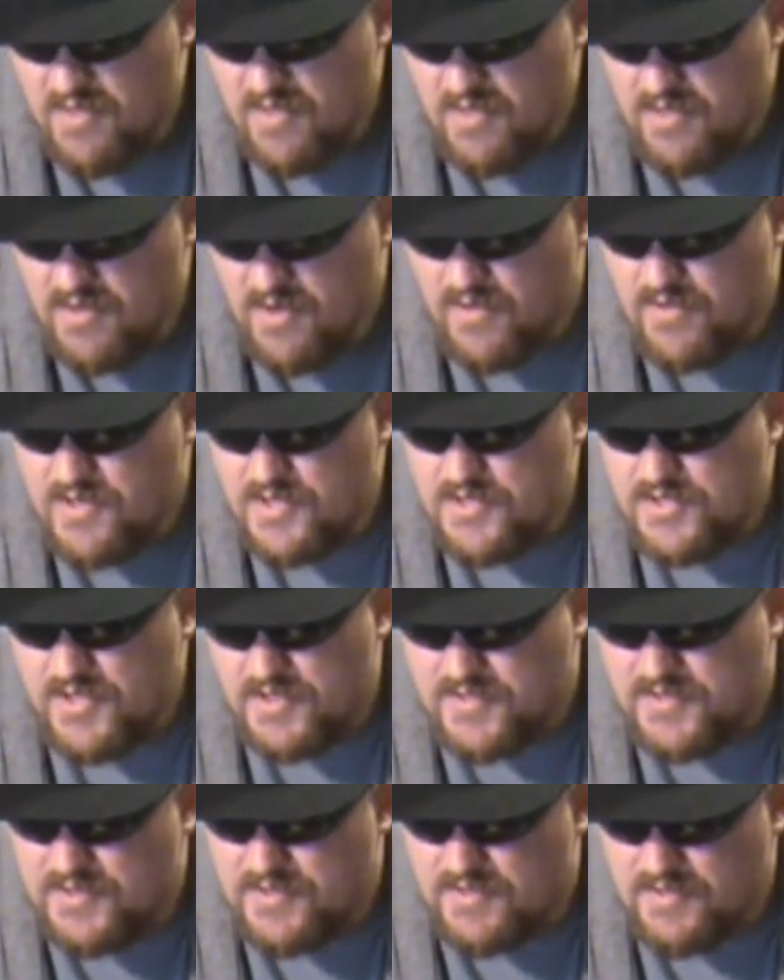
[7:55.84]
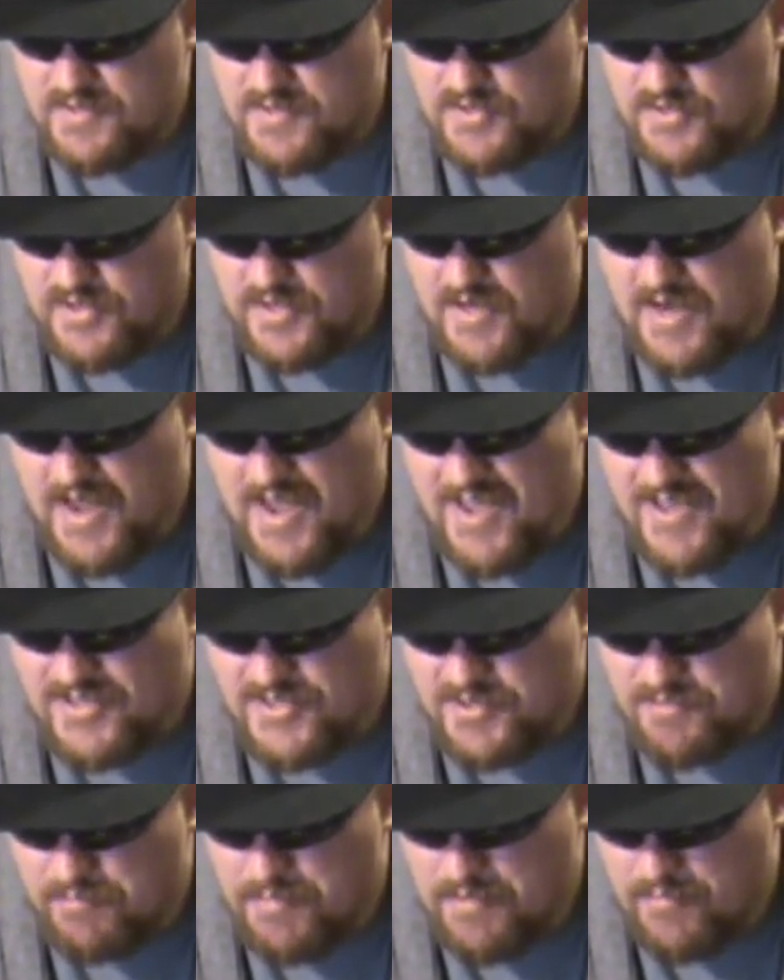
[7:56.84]
Yo, this shit
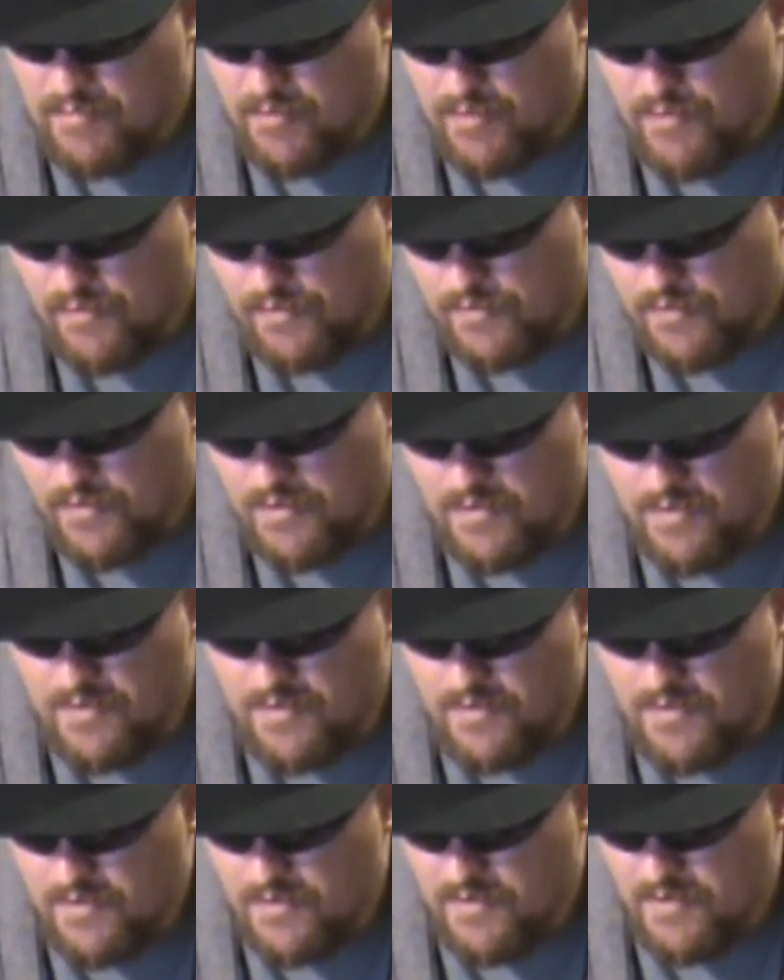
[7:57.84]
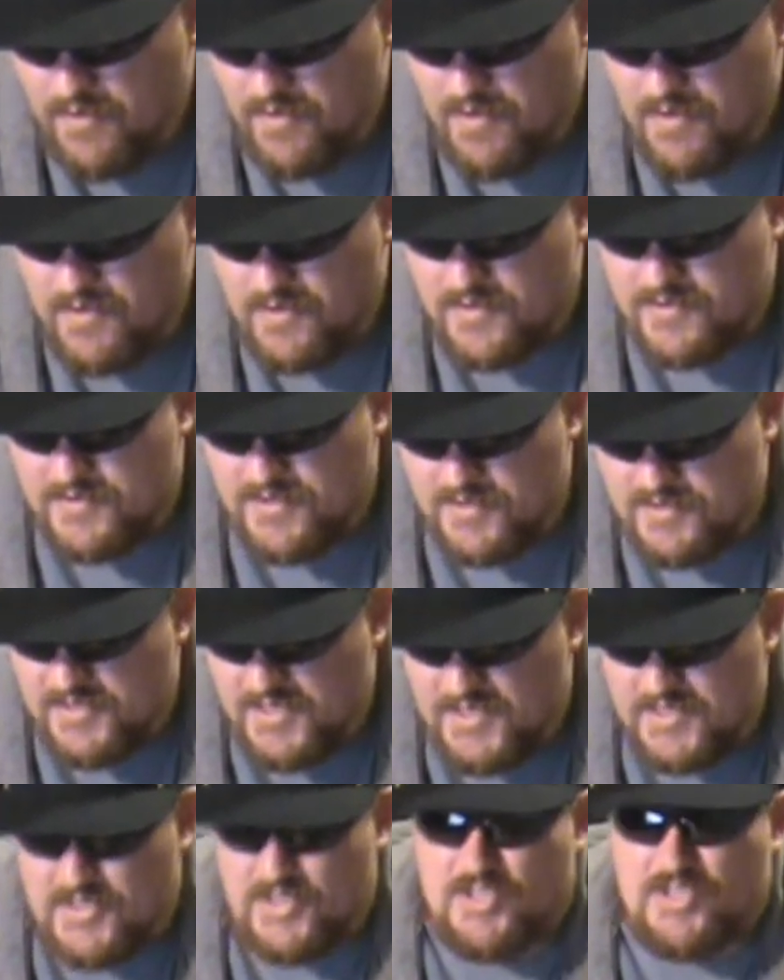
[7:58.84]
has to be wrong. Because this
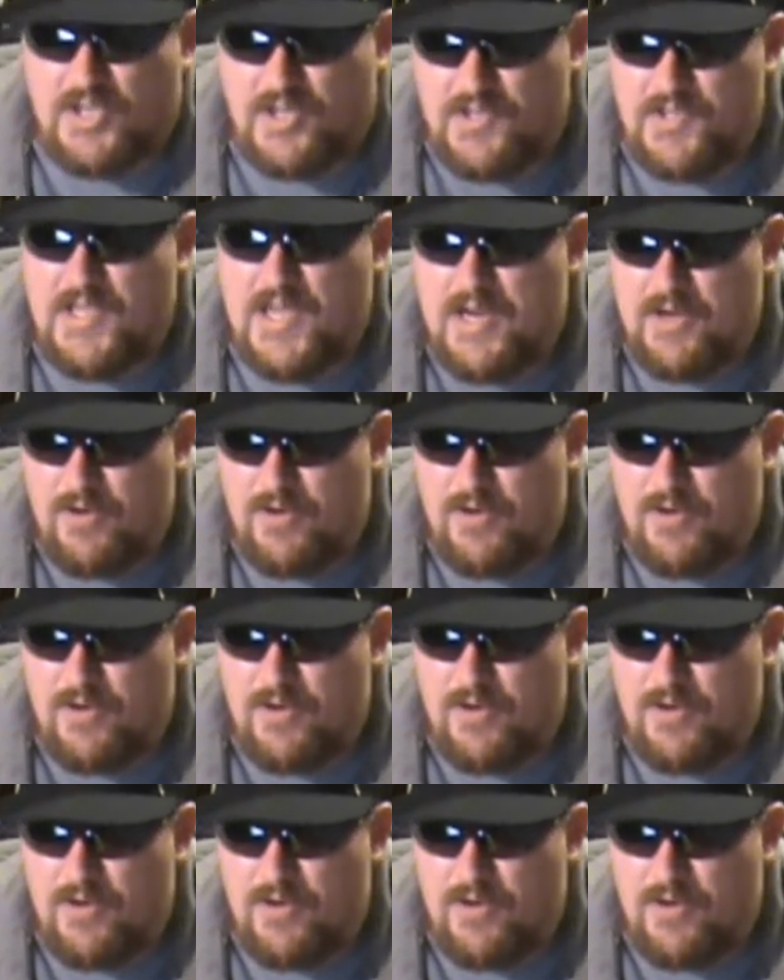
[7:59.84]
is Sunday,